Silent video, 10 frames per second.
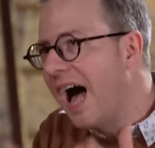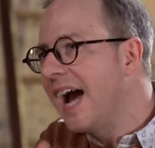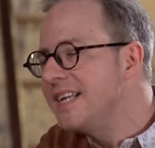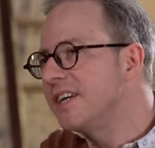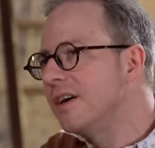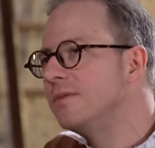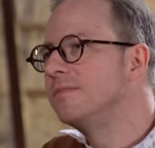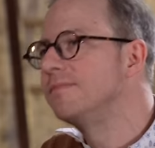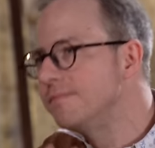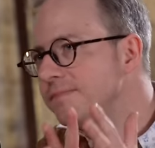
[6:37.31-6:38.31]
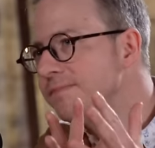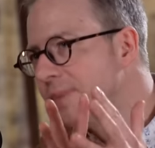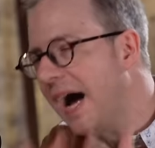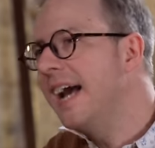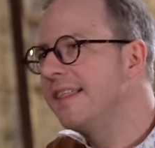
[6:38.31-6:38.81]
I don't
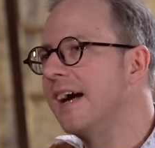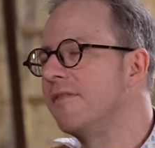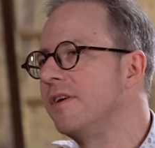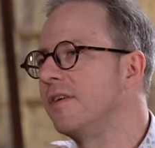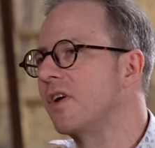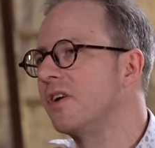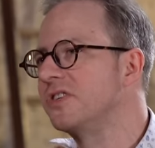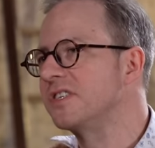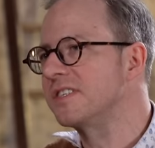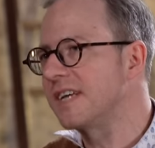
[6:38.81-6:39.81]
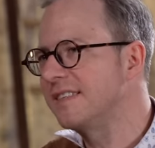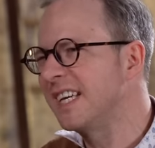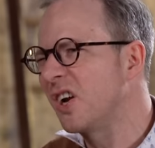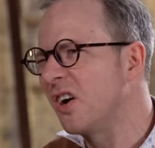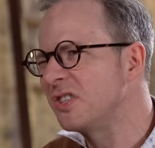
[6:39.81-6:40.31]
buy that view of consciousness. I
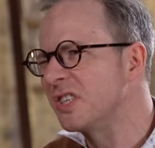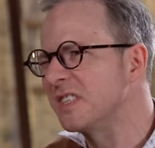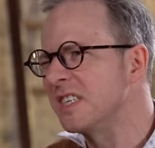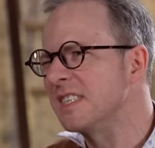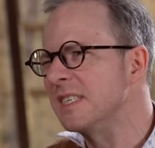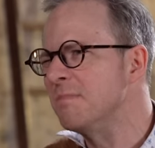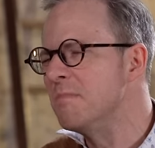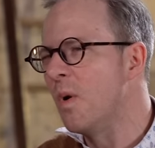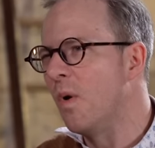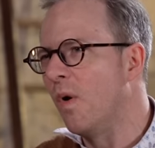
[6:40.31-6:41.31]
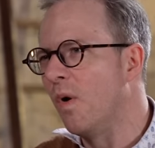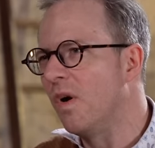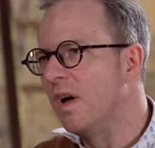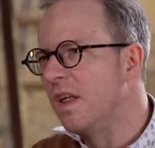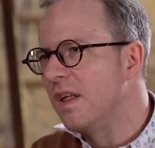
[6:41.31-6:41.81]
think consciousness is more